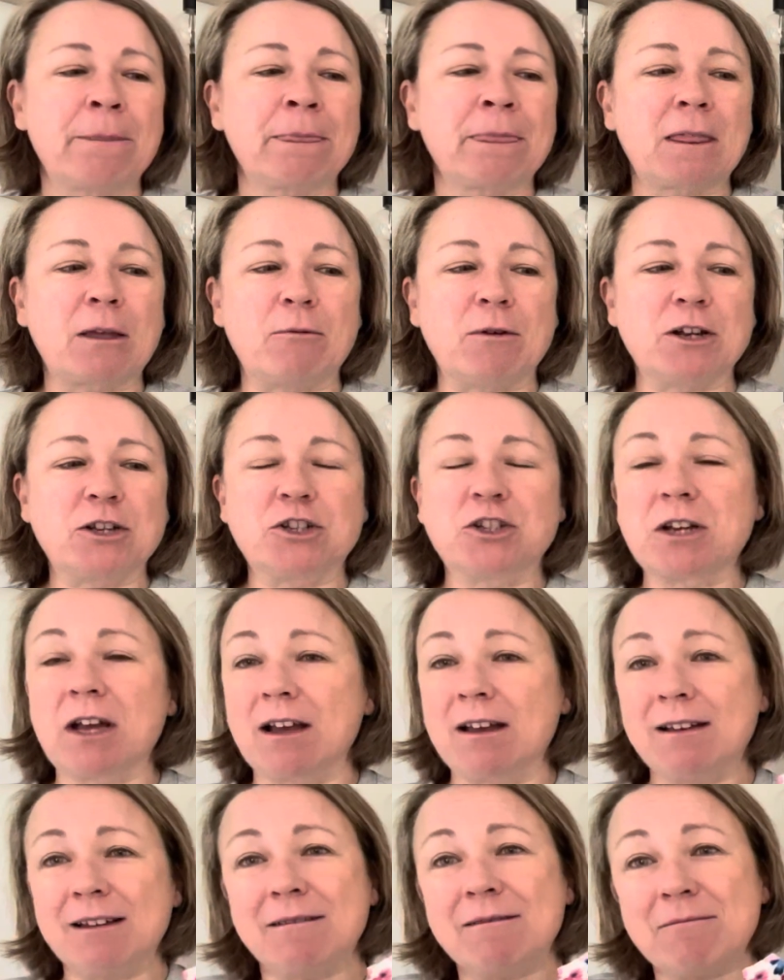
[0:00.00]
which
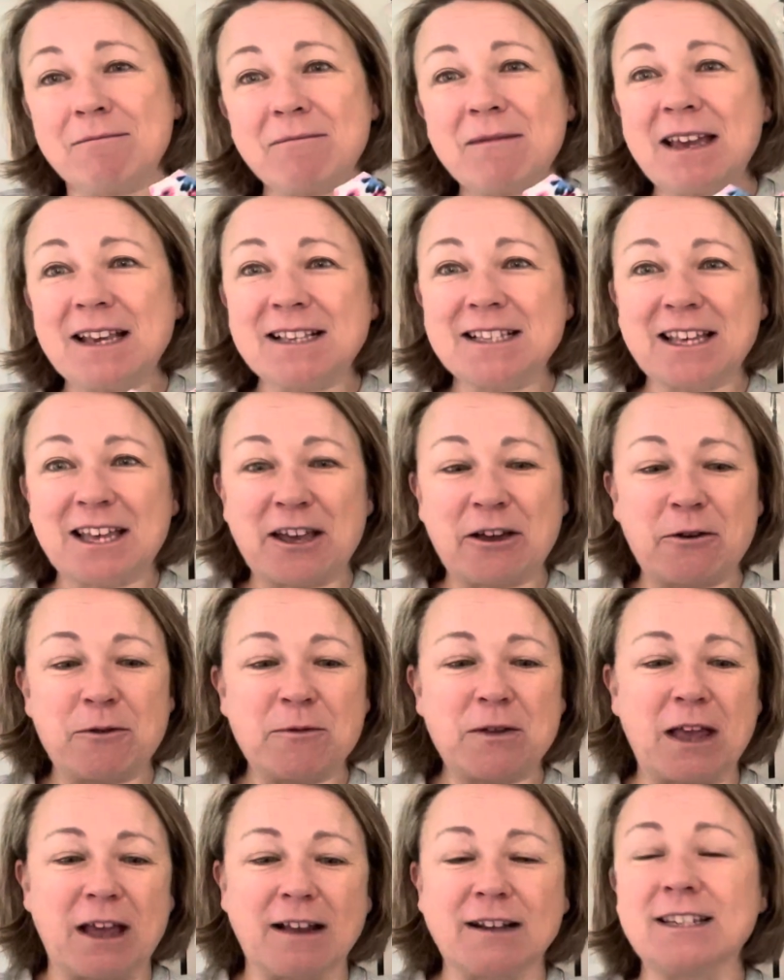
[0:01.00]
makes
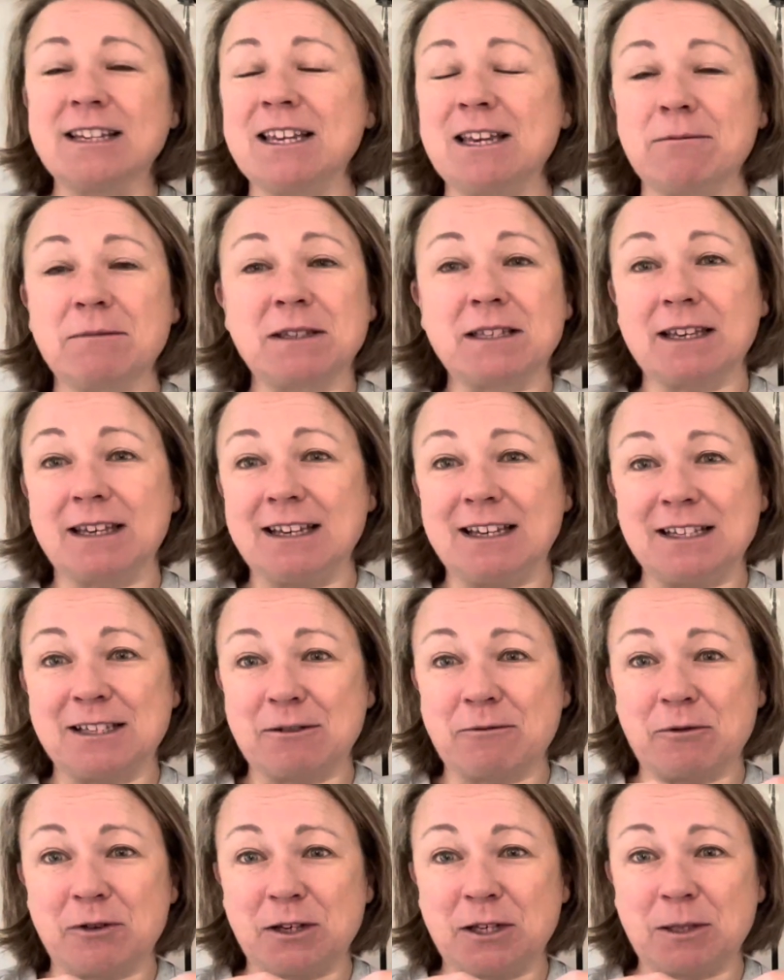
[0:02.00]
DMC
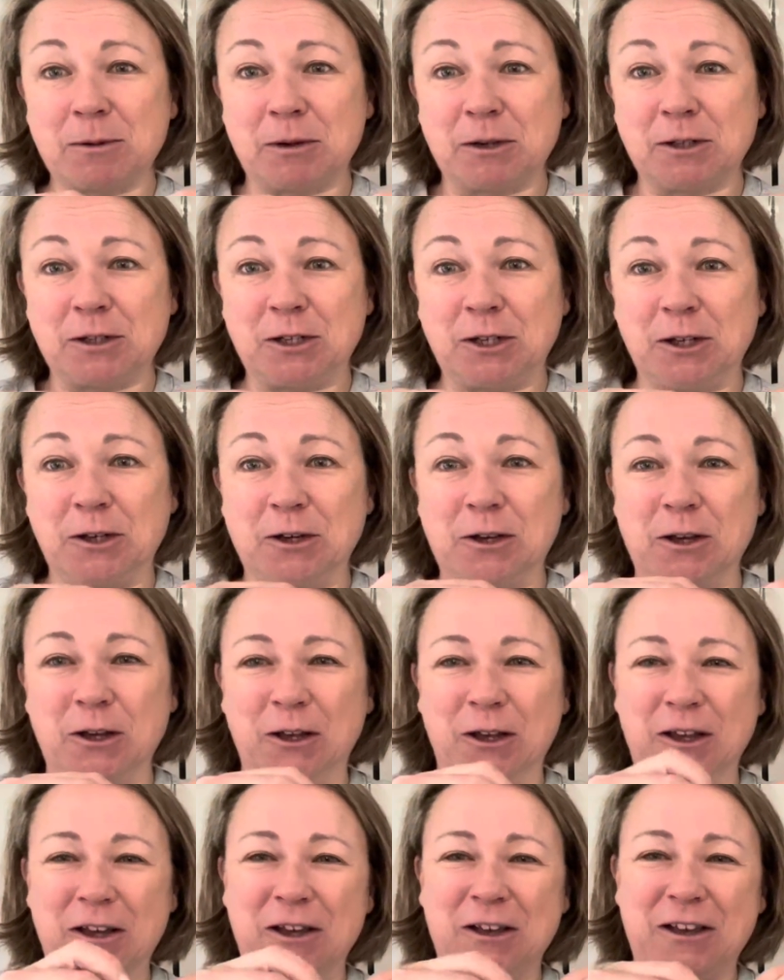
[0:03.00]
isn't what you're supposed to
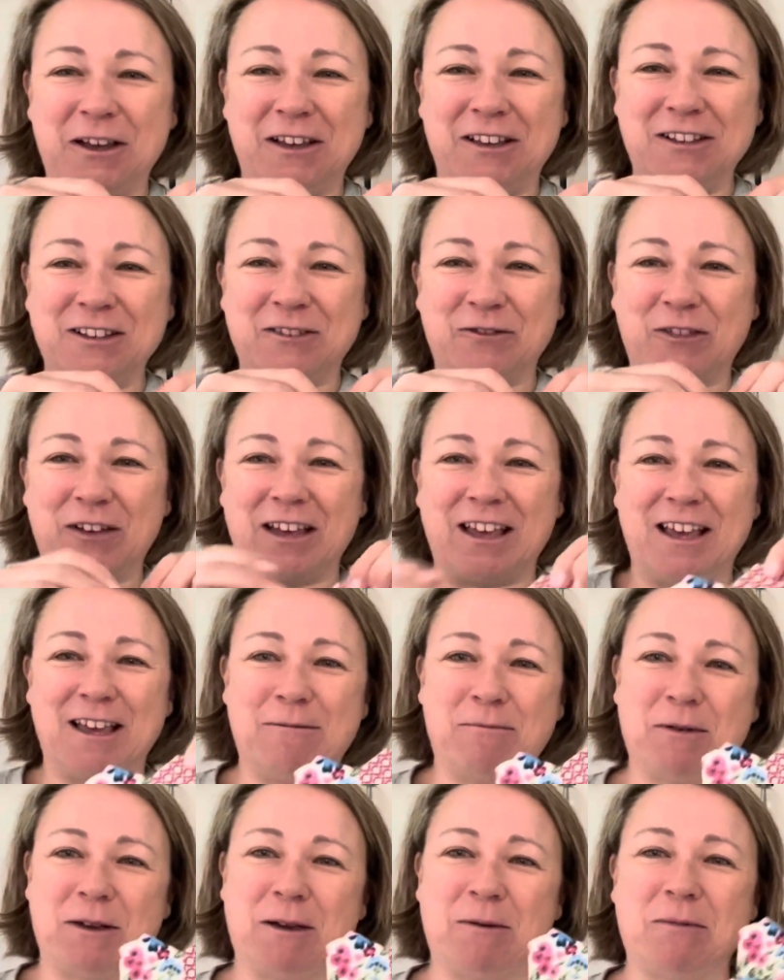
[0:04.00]
use for
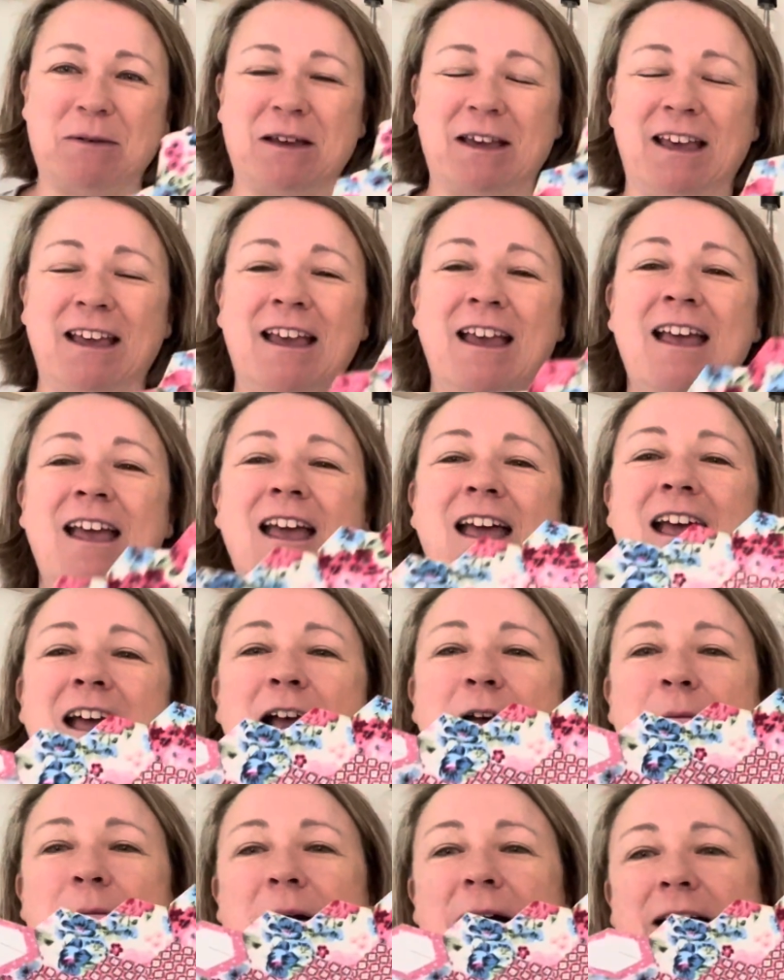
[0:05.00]
EPP,
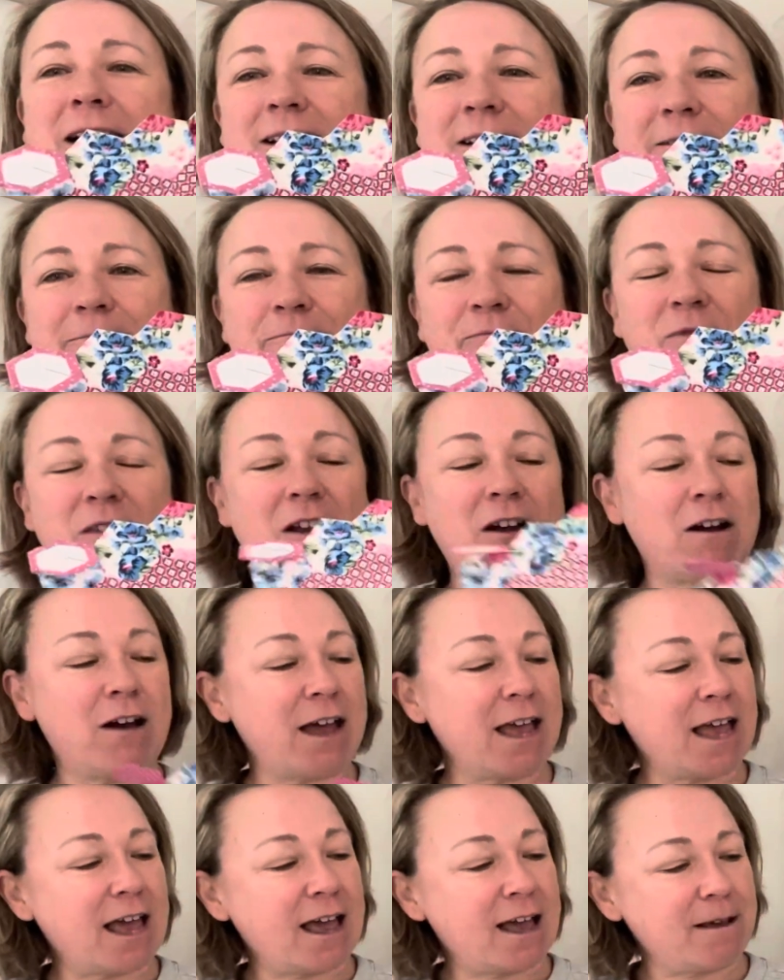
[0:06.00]
but I
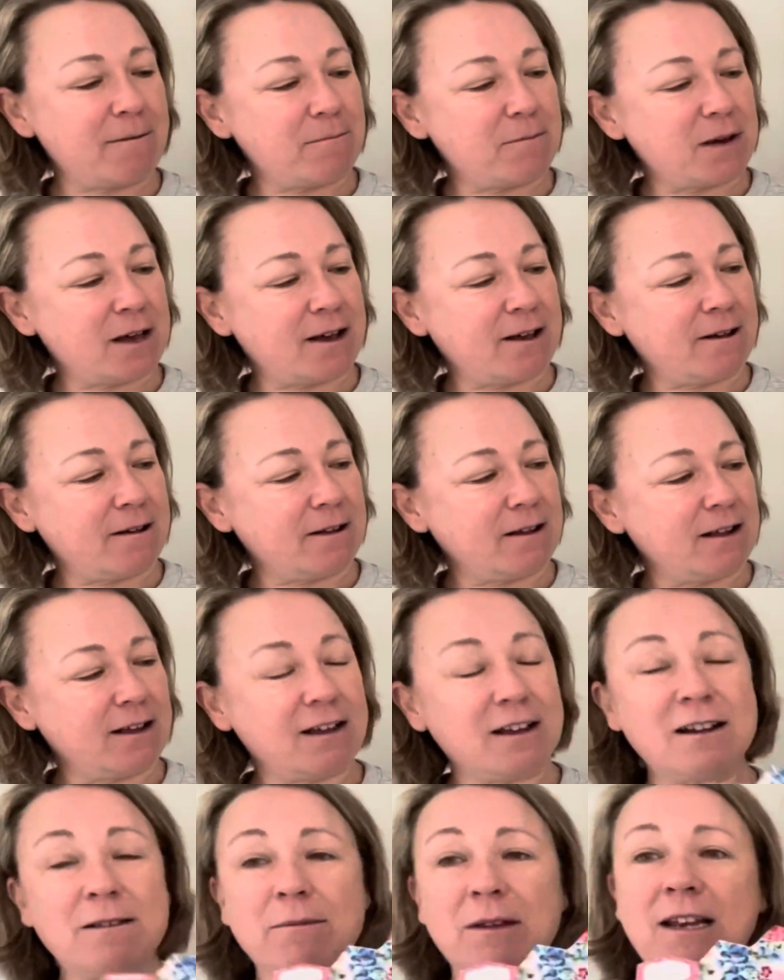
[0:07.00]
am
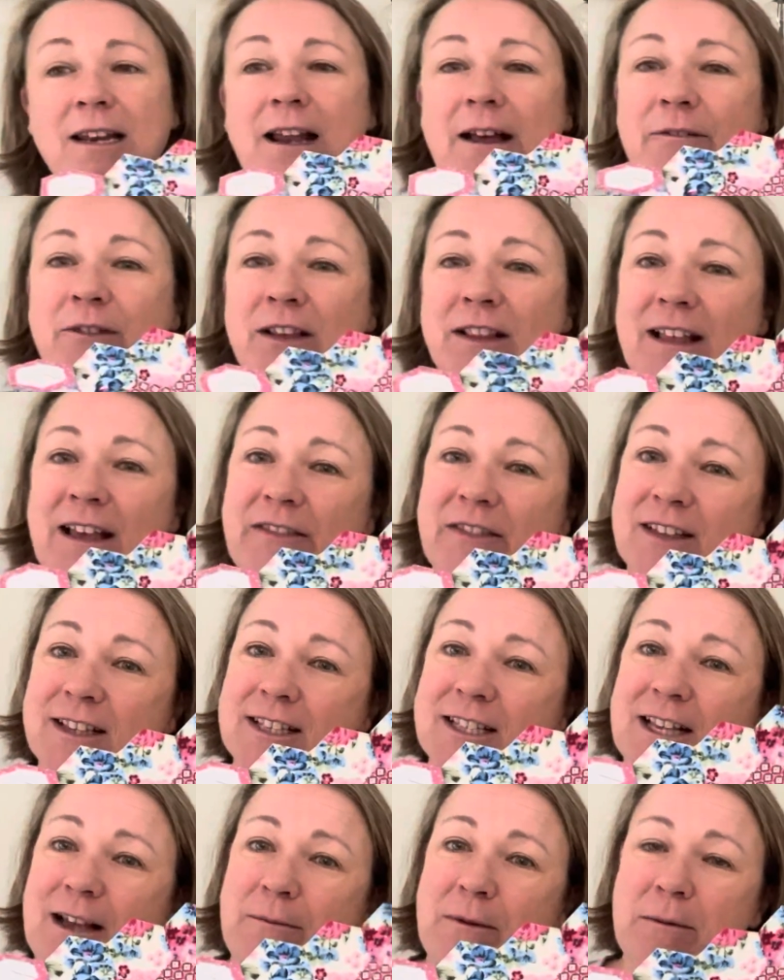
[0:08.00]
going to be loving that this
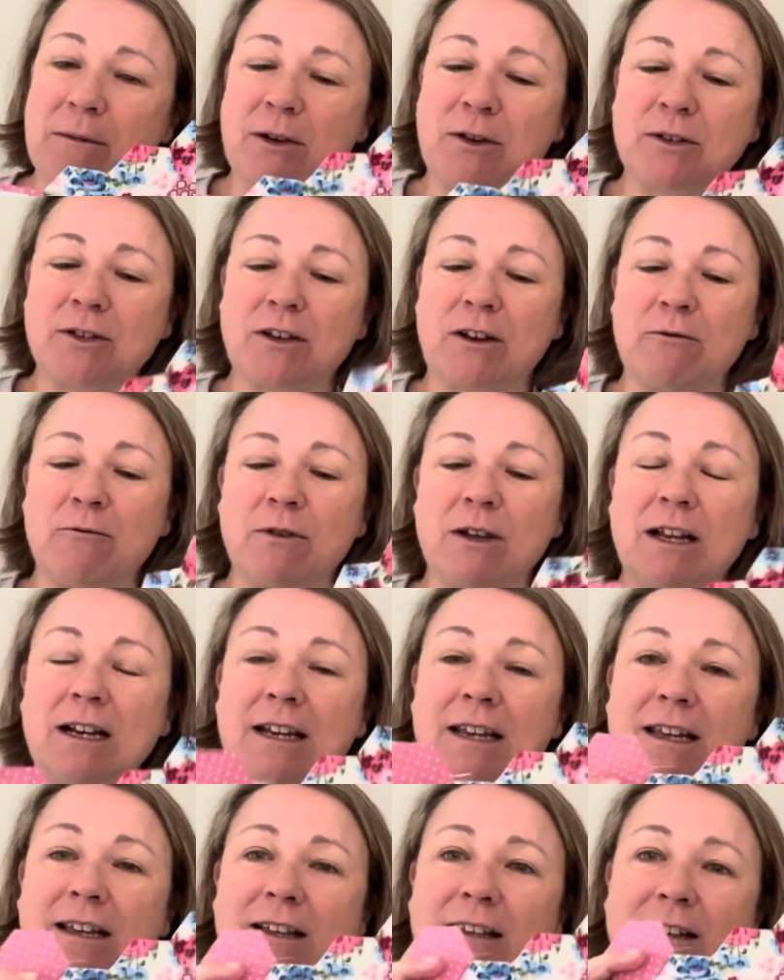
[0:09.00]
summer because I
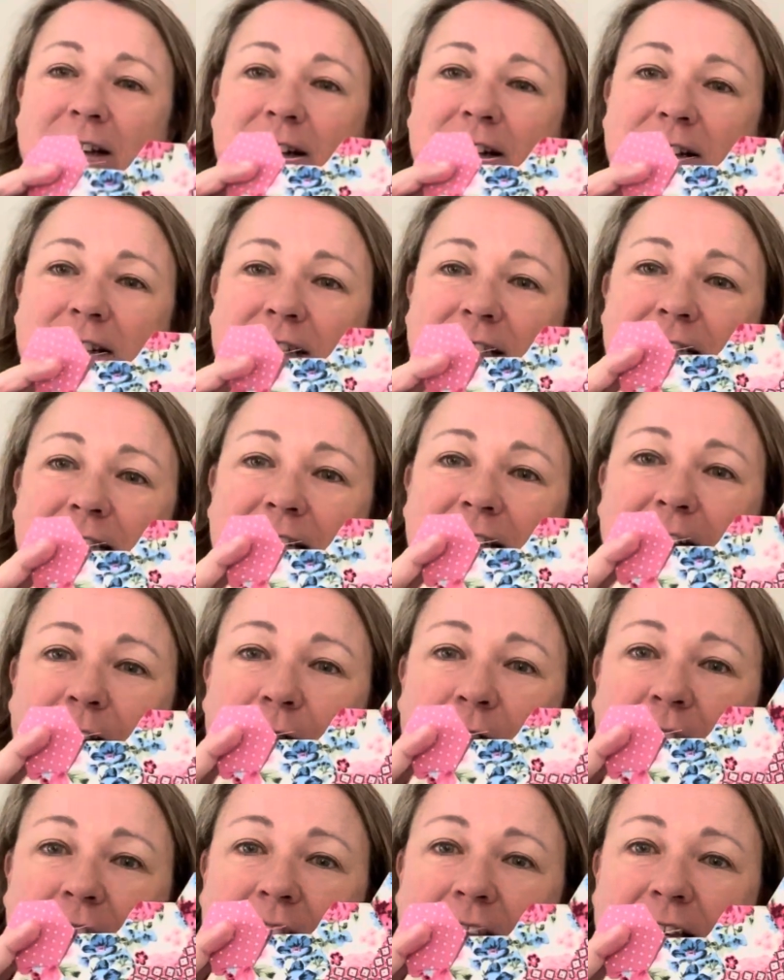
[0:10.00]
really
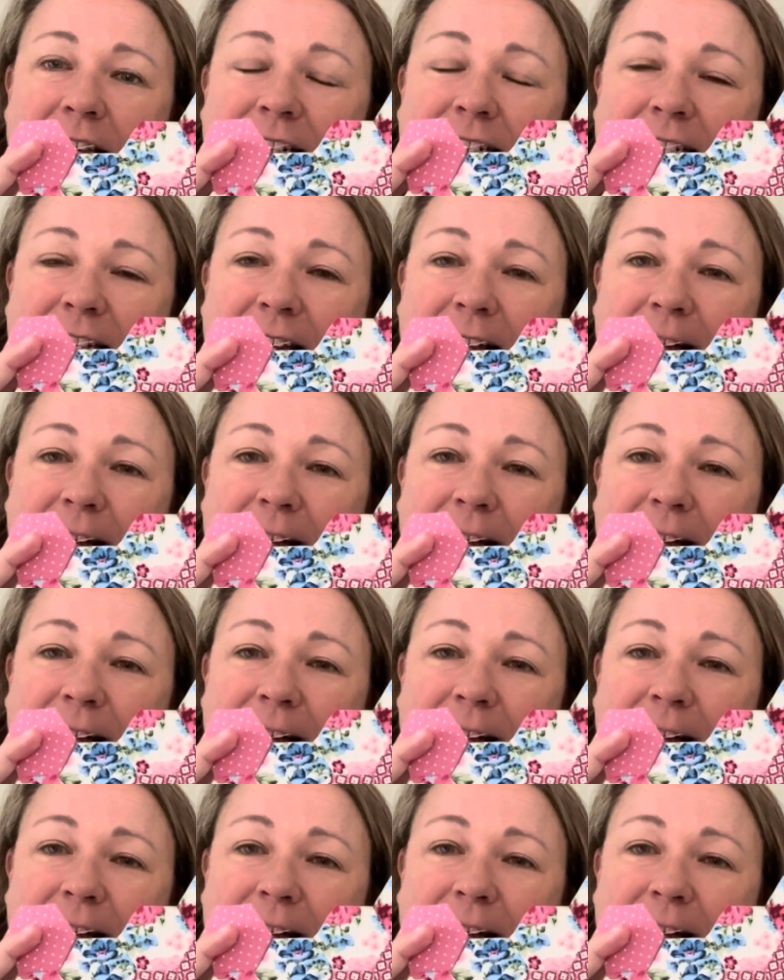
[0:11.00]
discovered that